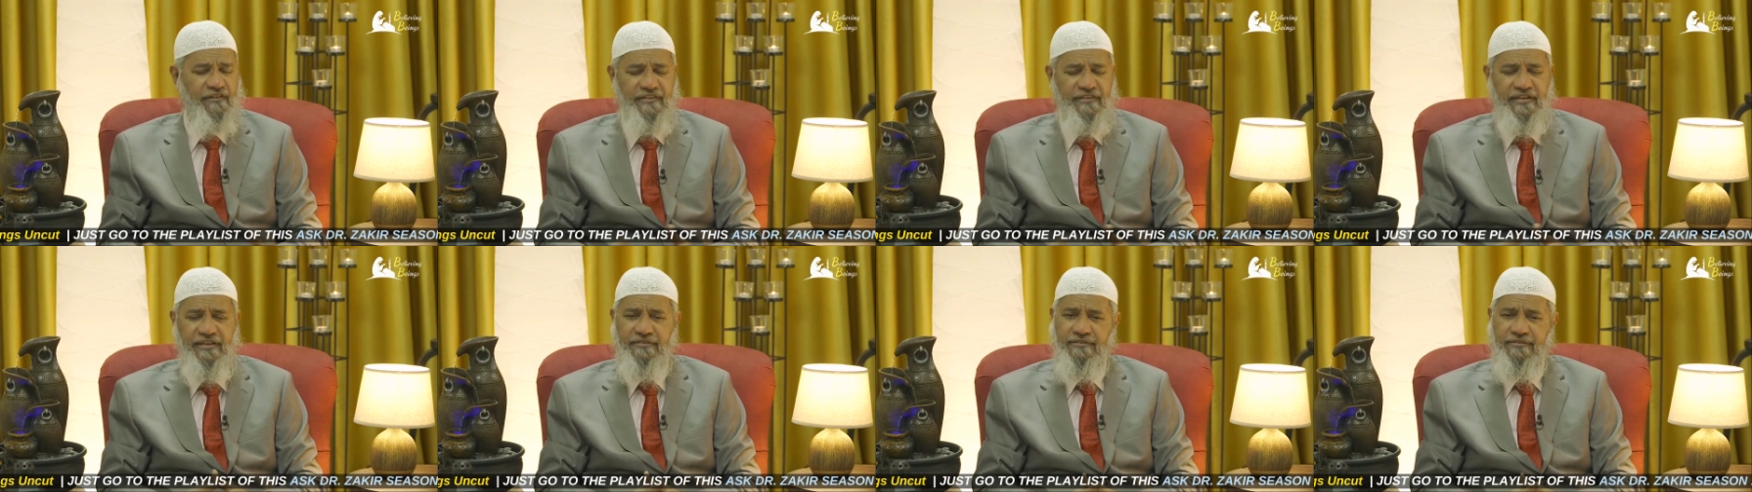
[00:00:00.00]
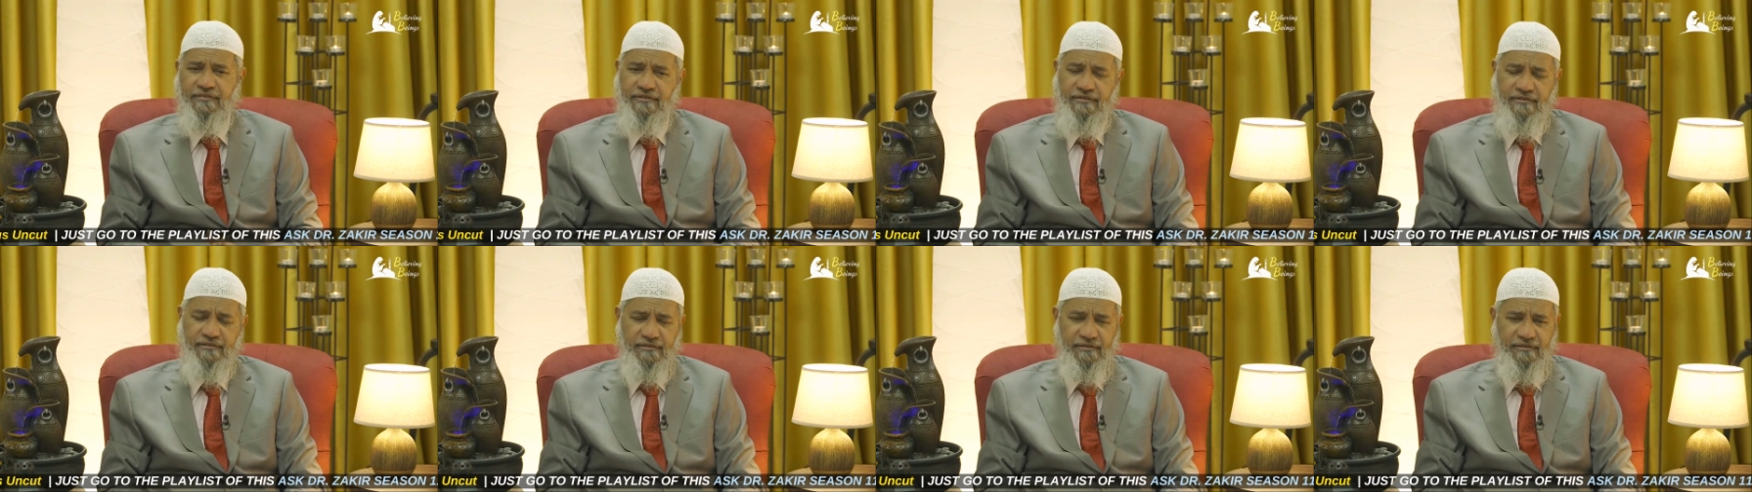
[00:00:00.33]
Hadith,
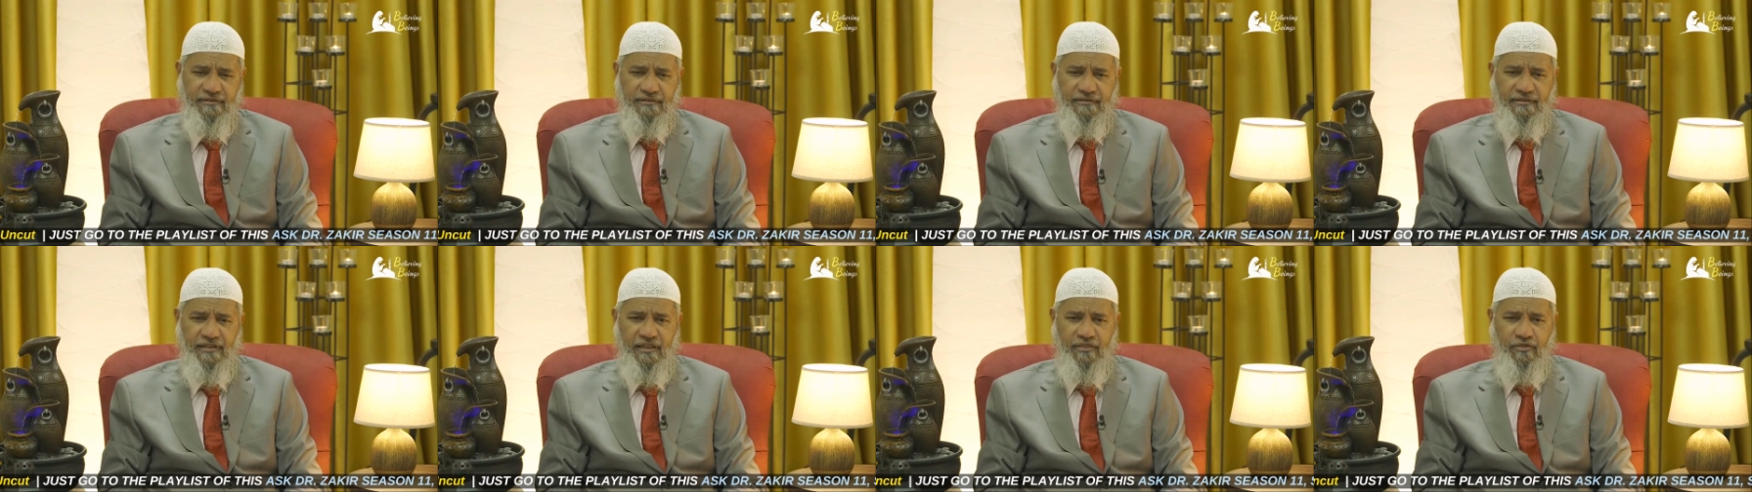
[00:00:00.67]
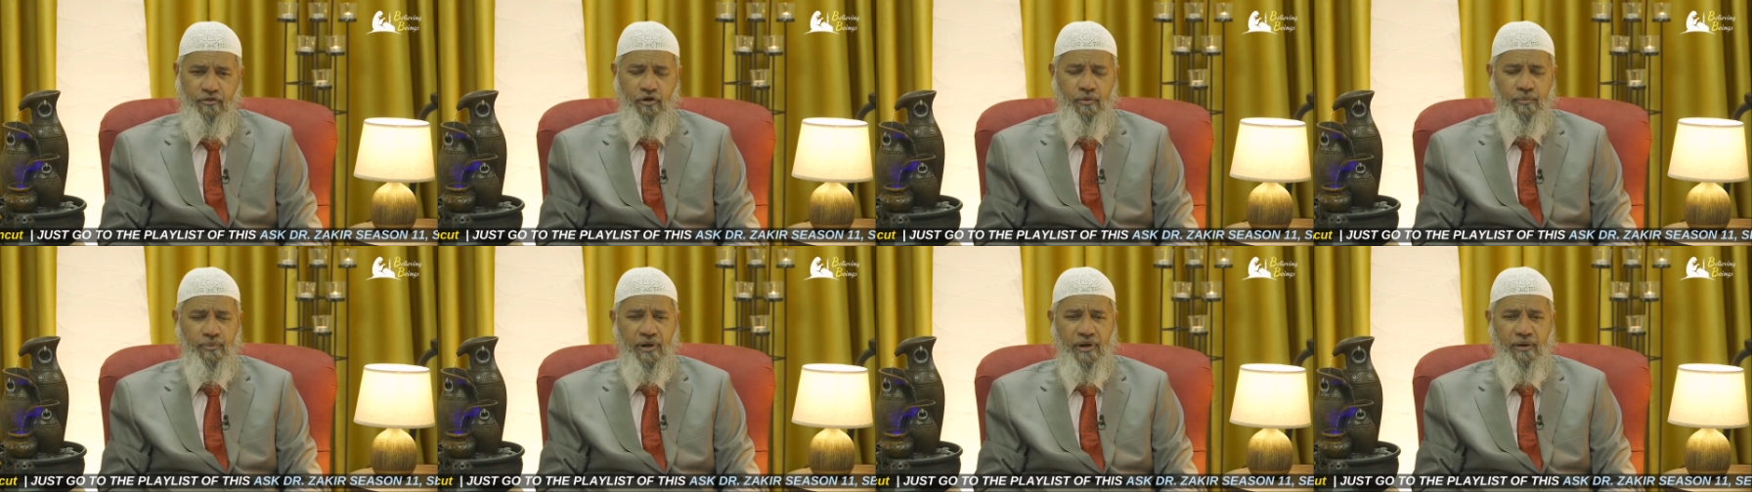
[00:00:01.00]
there's
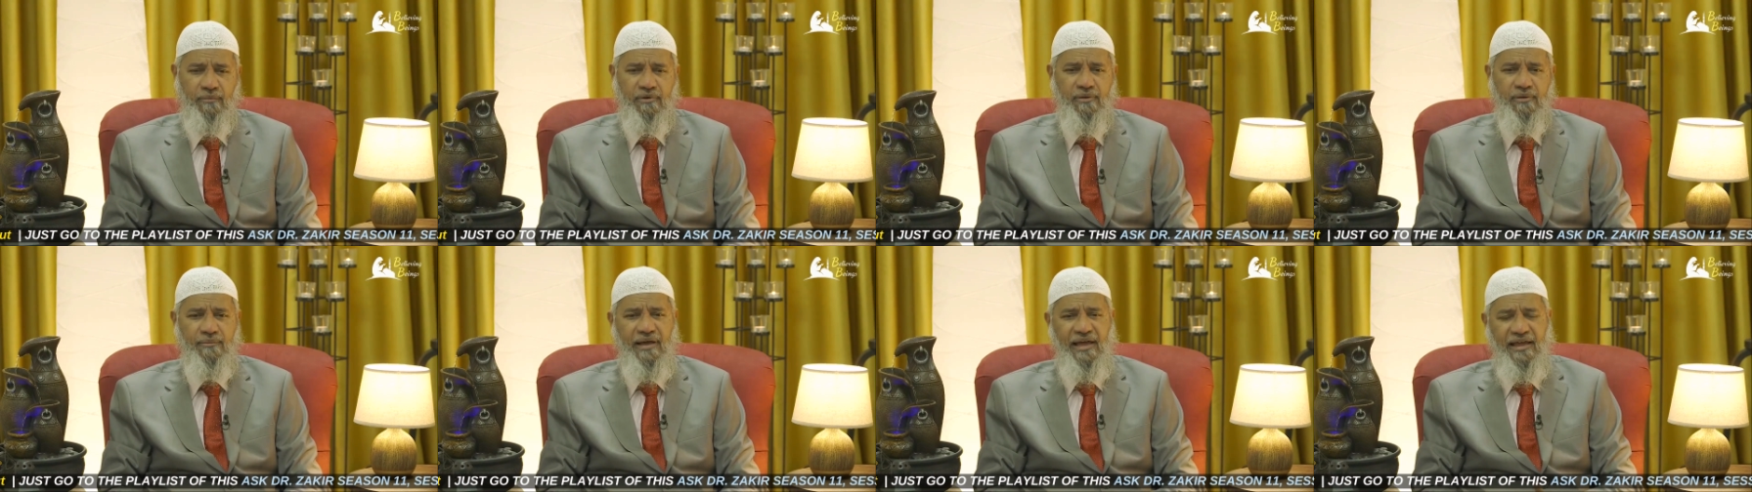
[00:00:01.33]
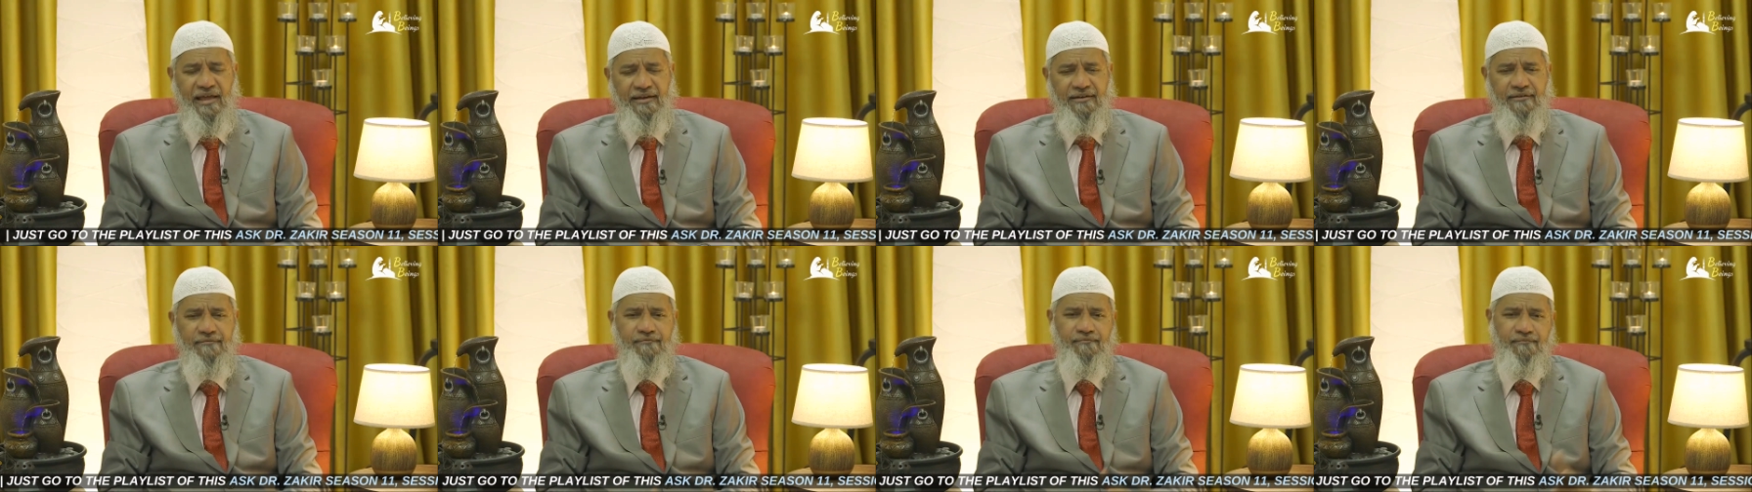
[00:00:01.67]
no problem,
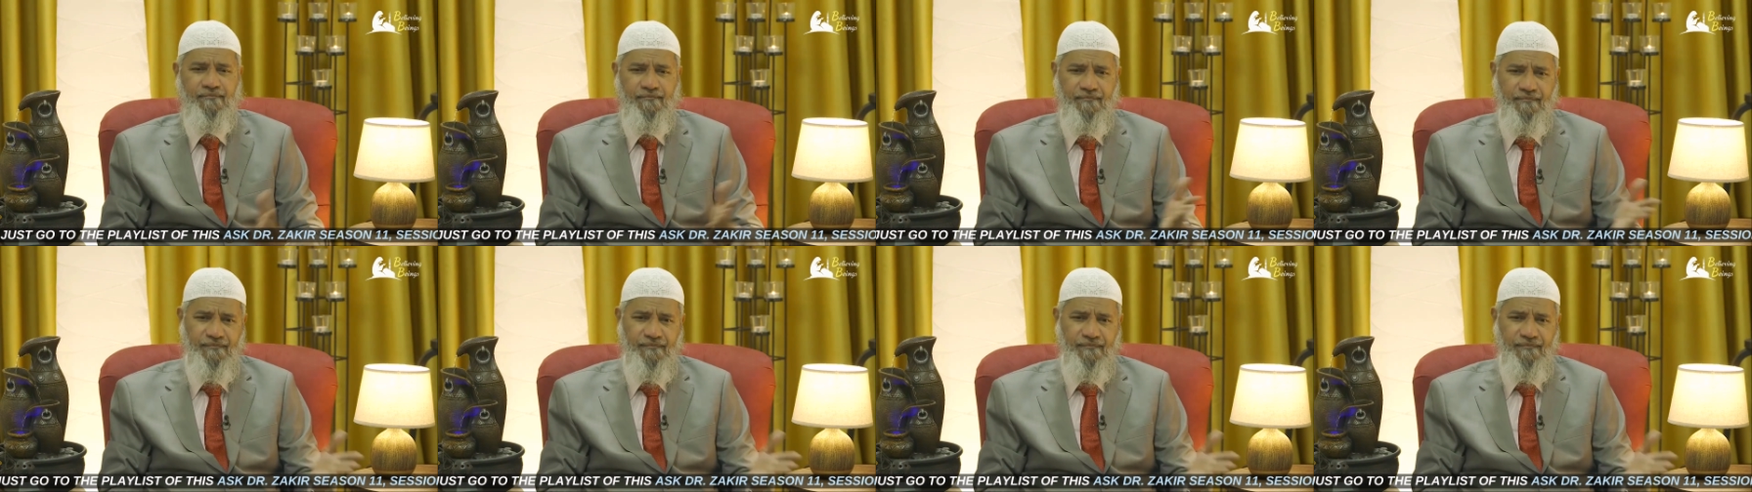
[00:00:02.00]
and